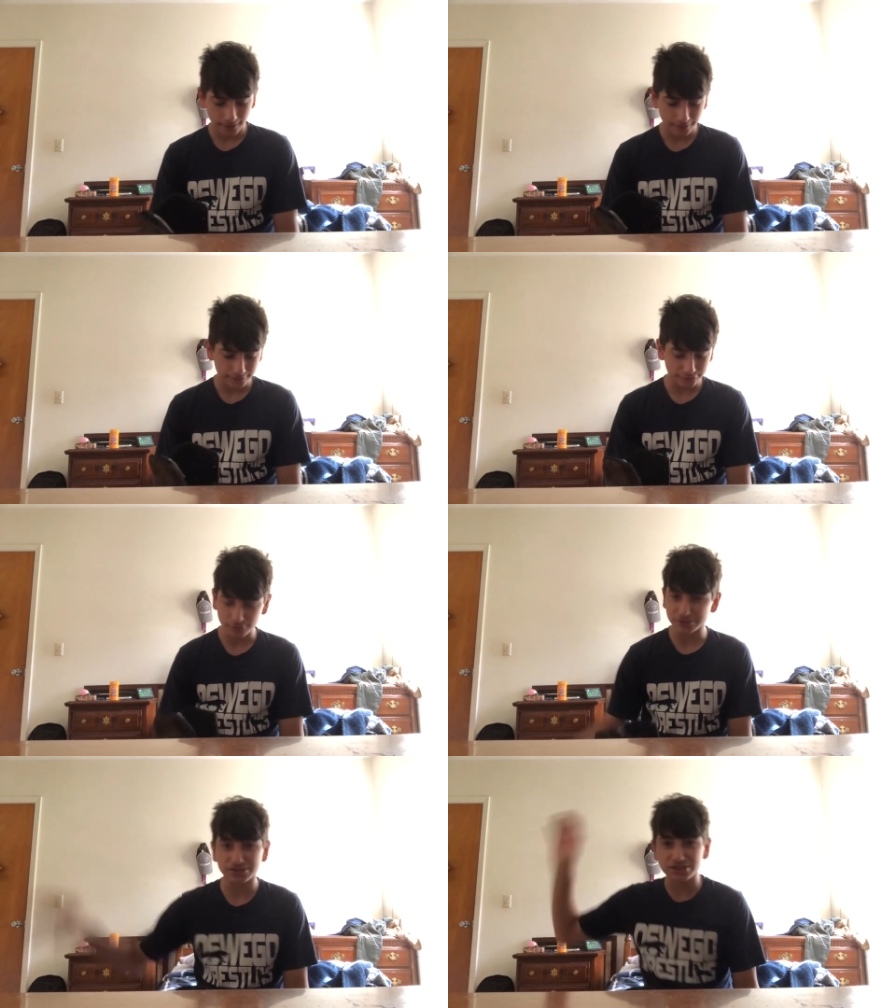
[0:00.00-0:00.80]
So
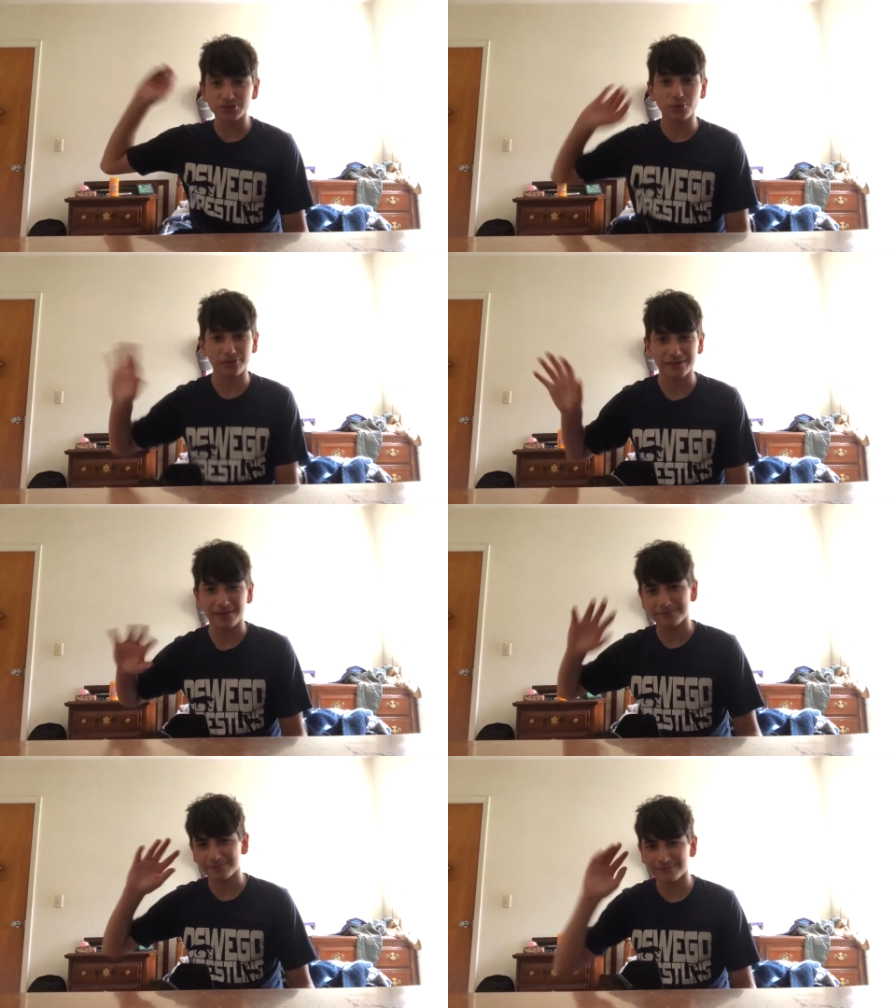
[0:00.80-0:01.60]
just ignore that
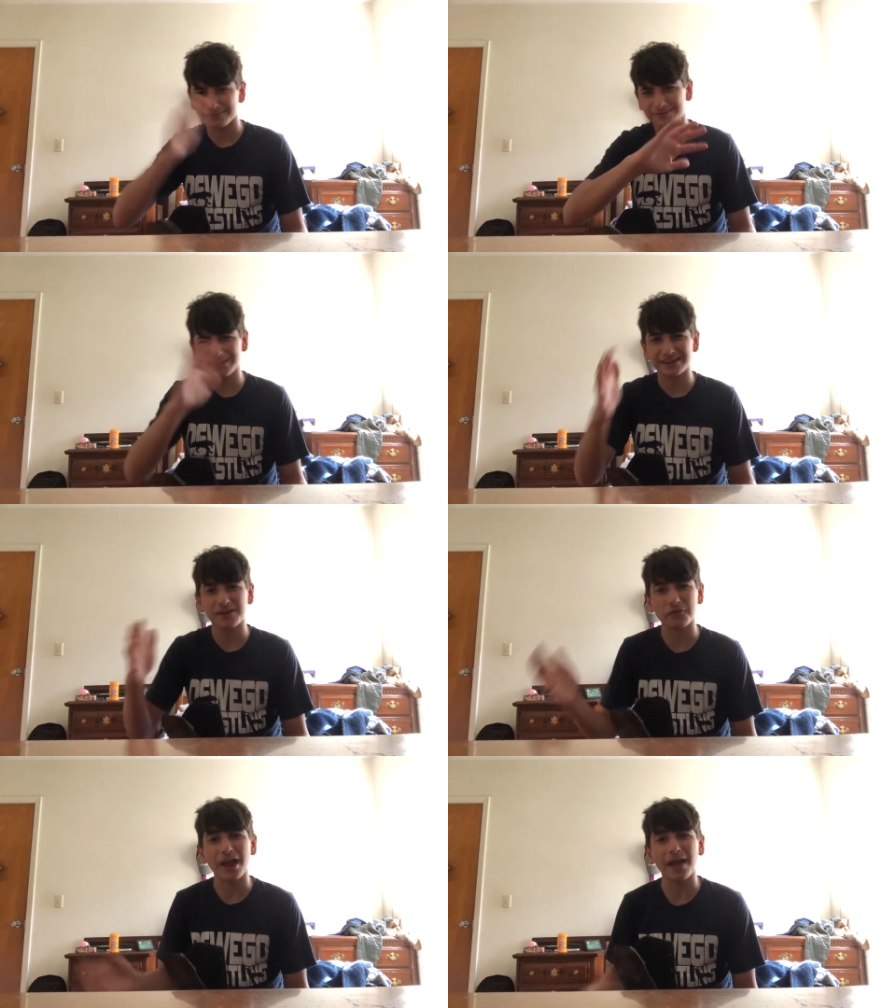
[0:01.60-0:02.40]
and think it never
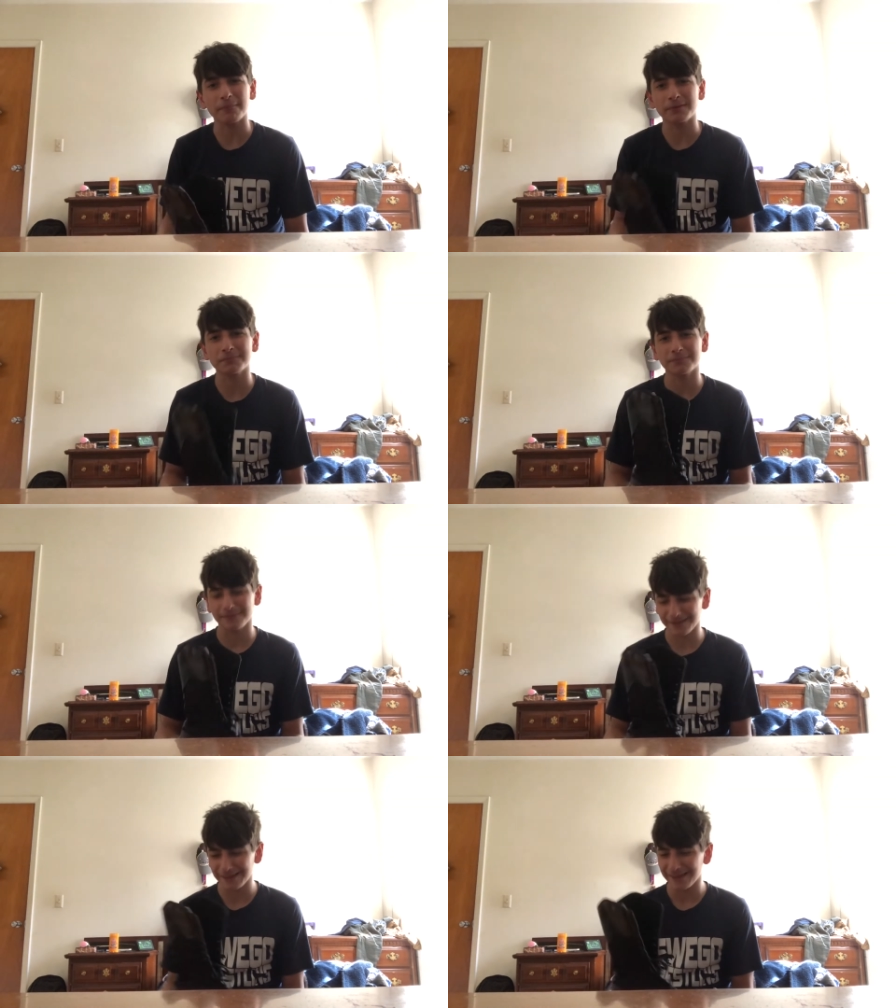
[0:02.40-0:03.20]
happened.
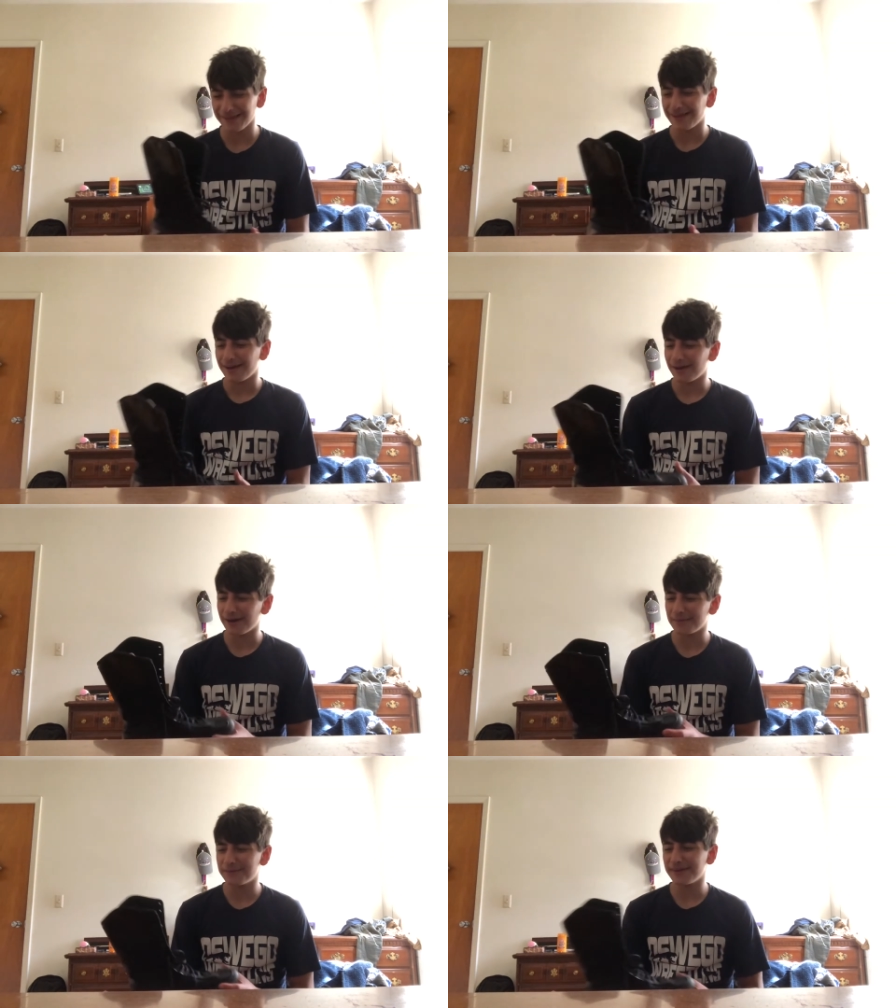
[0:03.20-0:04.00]

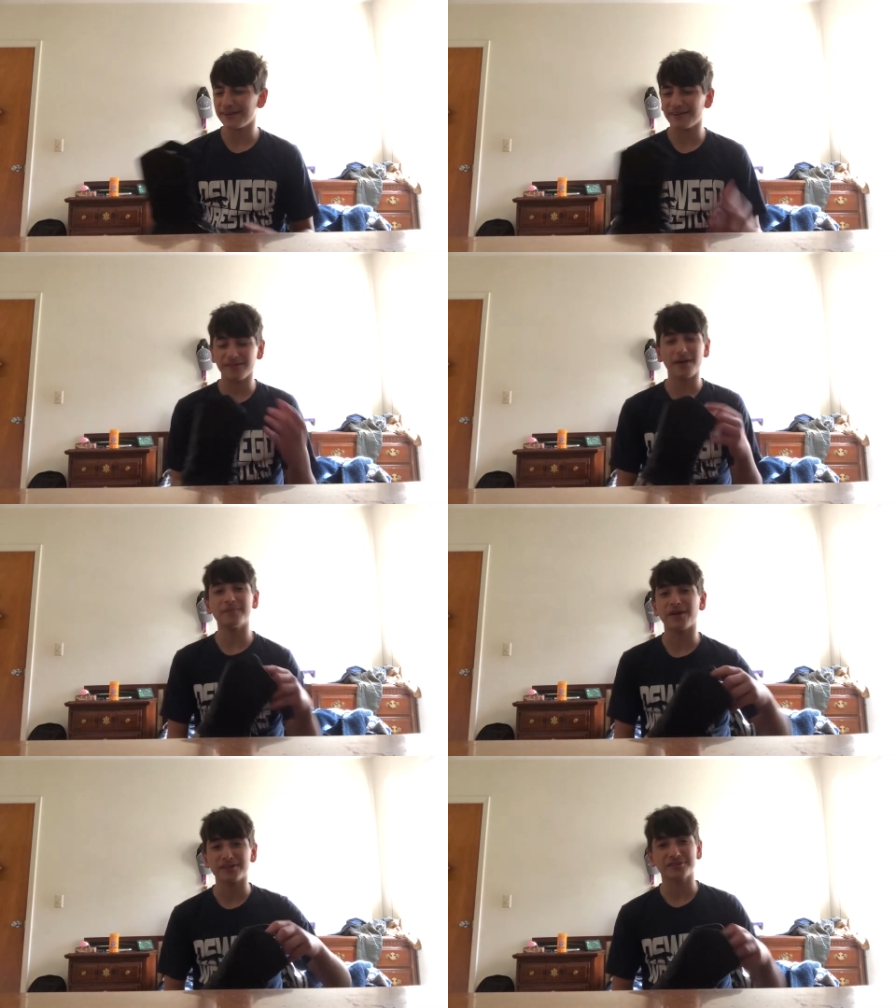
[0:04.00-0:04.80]
But a lot of
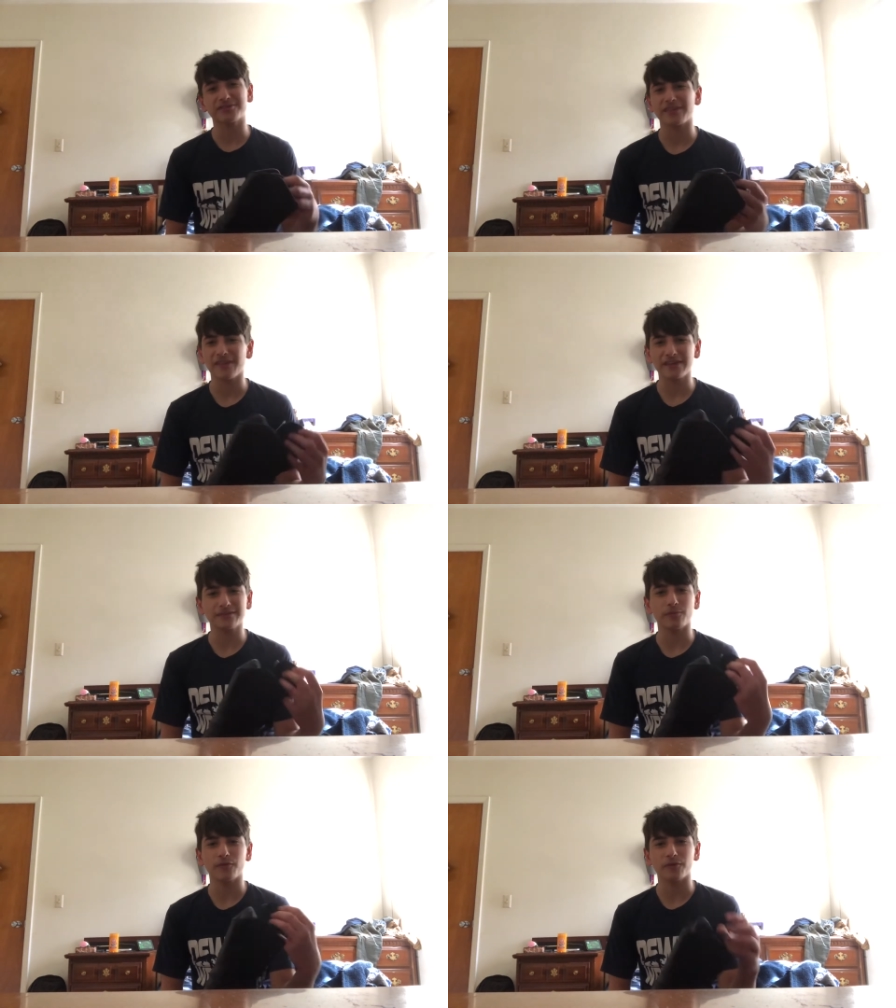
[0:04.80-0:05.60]
boxers, they like to
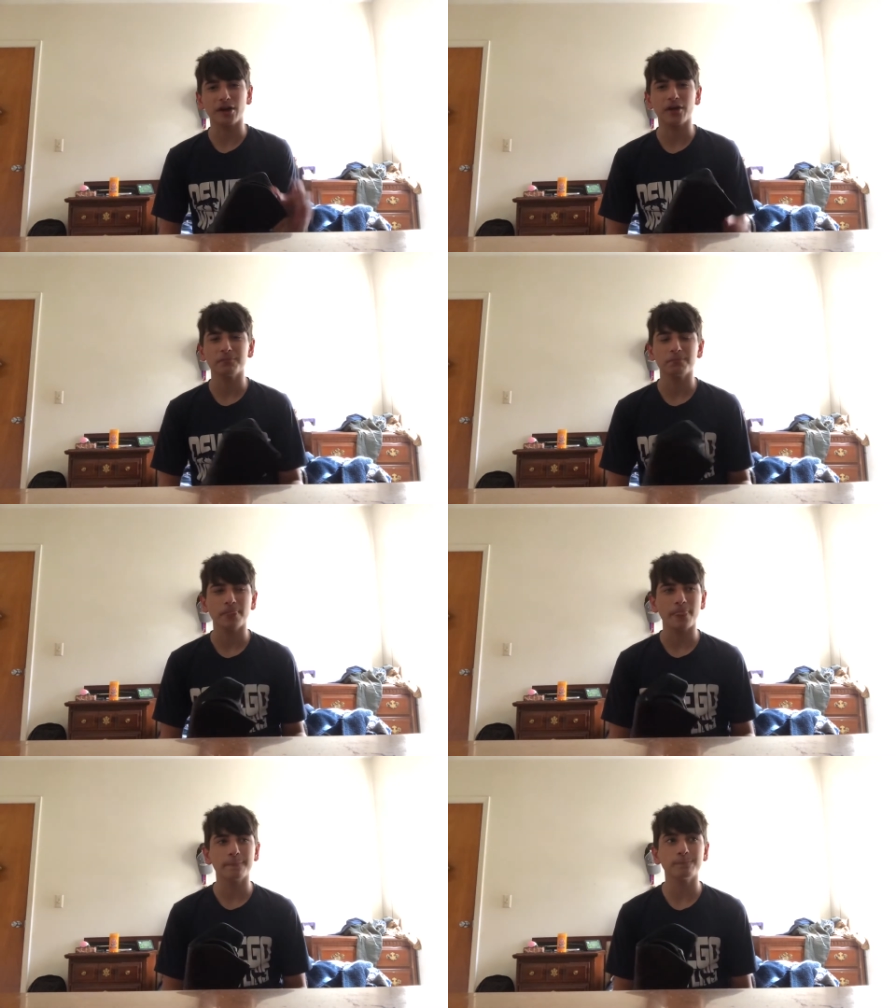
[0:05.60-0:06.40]
move around.
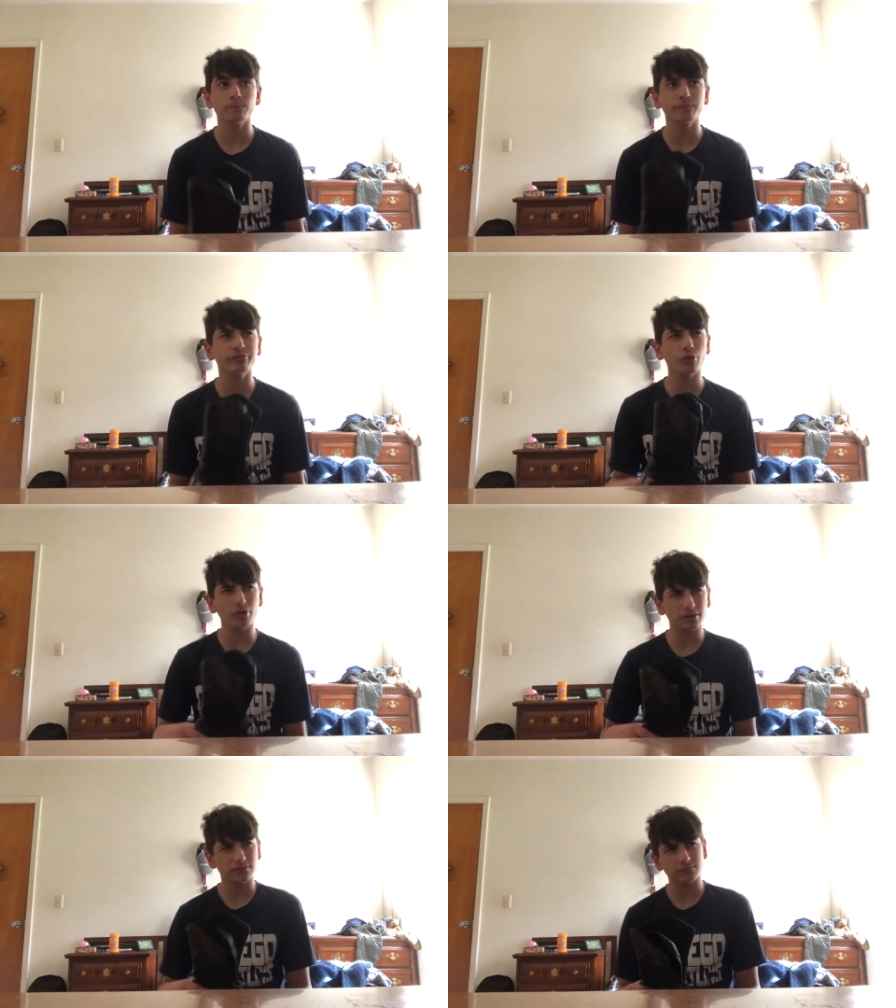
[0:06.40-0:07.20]

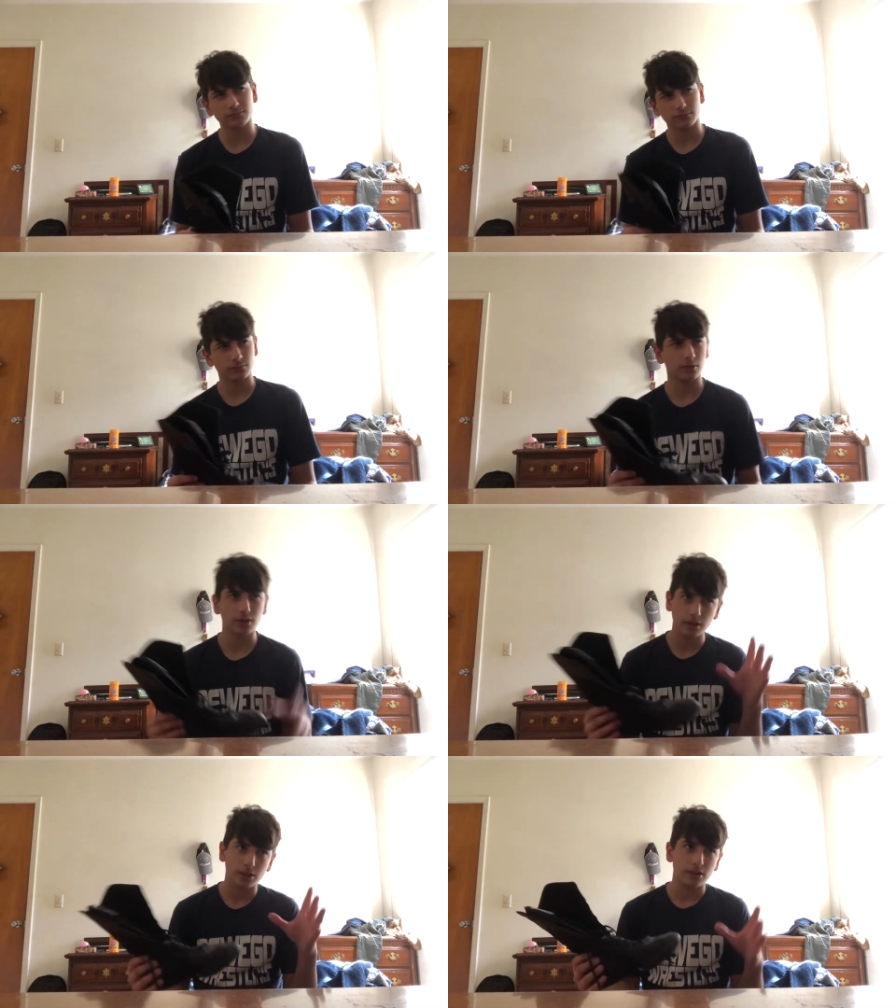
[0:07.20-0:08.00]
Floyd,
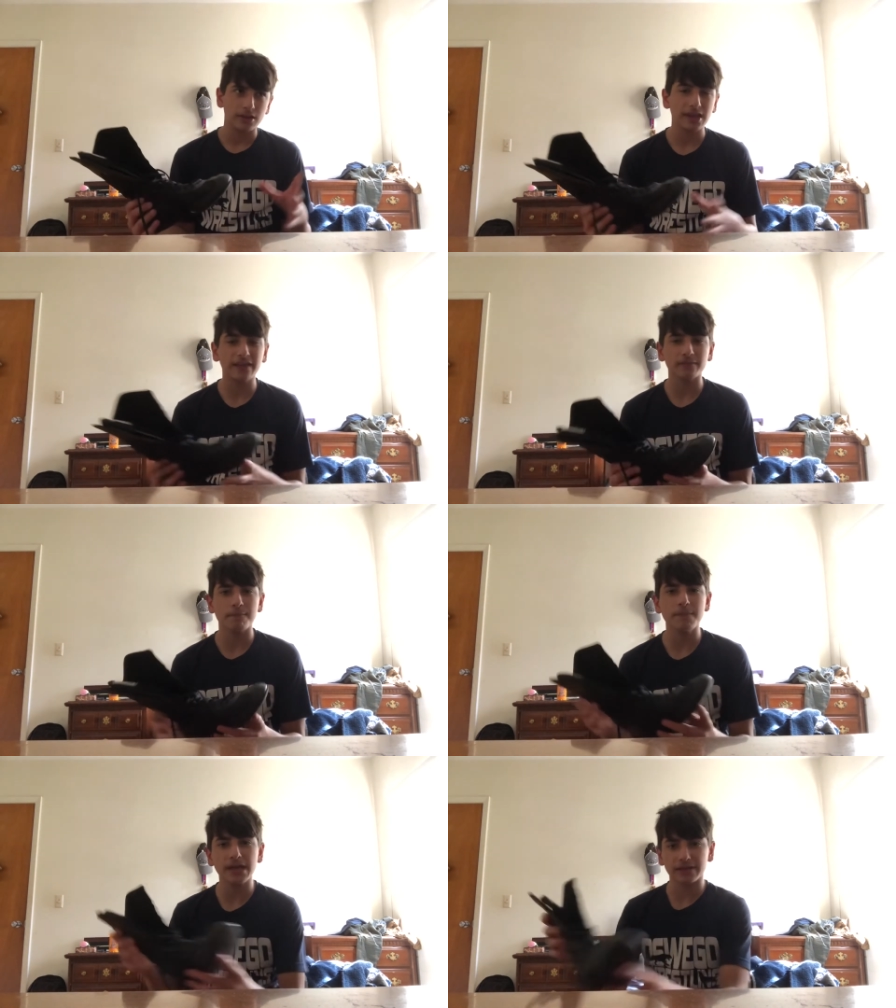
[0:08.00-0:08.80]
he has a
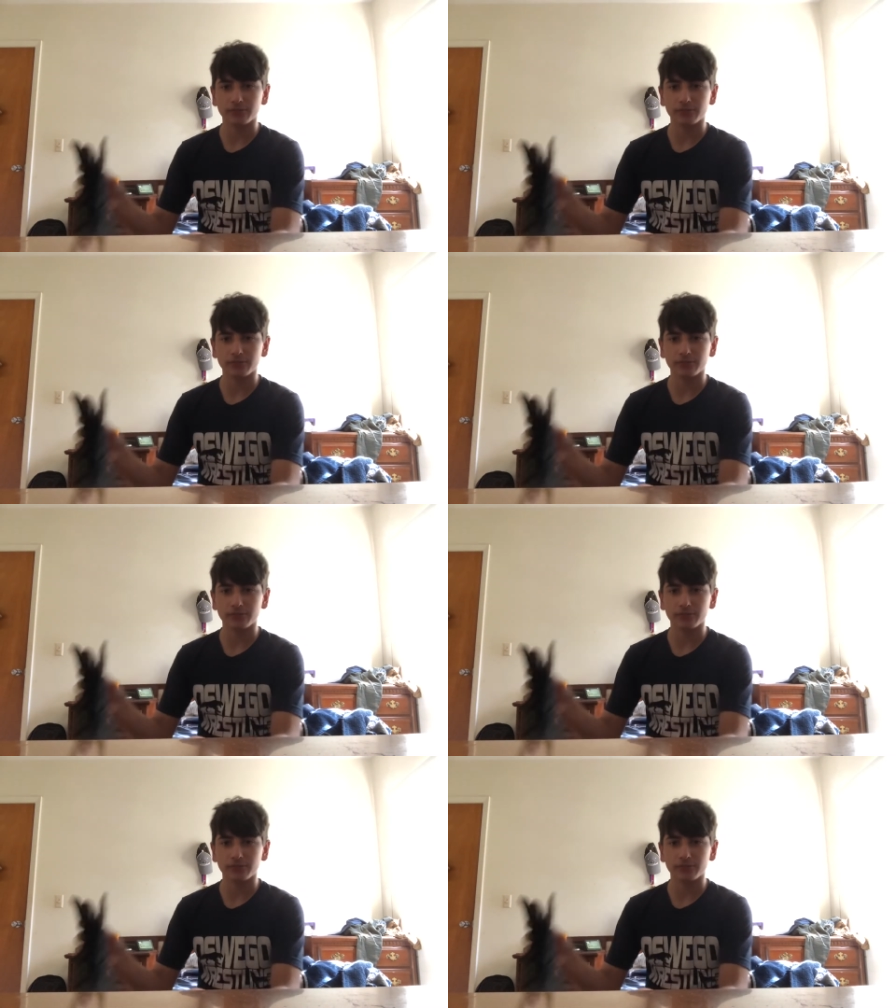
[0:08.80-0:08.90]
mix.